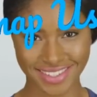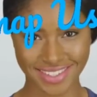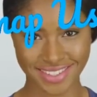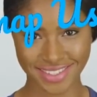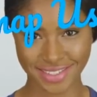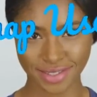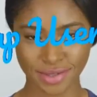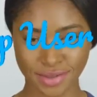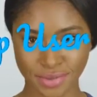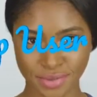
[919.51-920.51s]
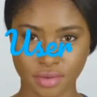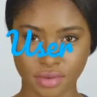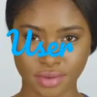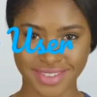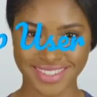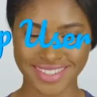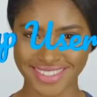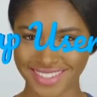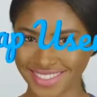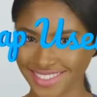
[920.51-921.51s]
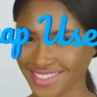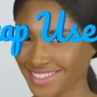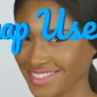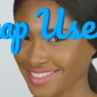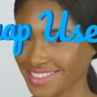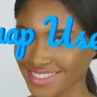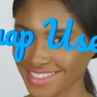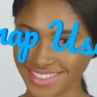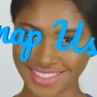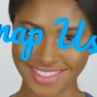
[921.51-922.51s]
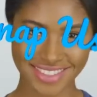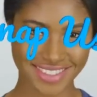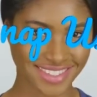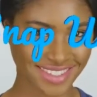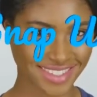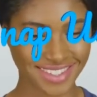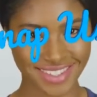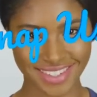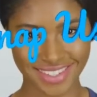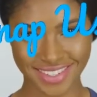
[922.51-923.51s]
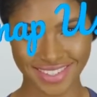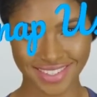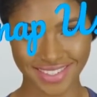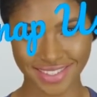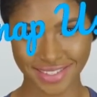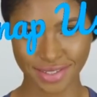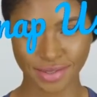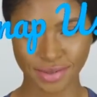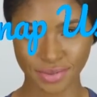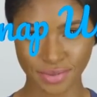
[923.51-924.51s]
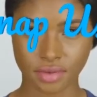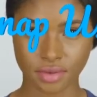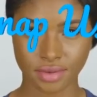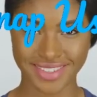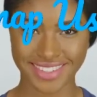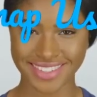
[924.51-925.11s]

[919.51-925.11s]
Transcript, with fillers: I can scale it. You can see that we don't get that disconnect. So that's what the auto update does.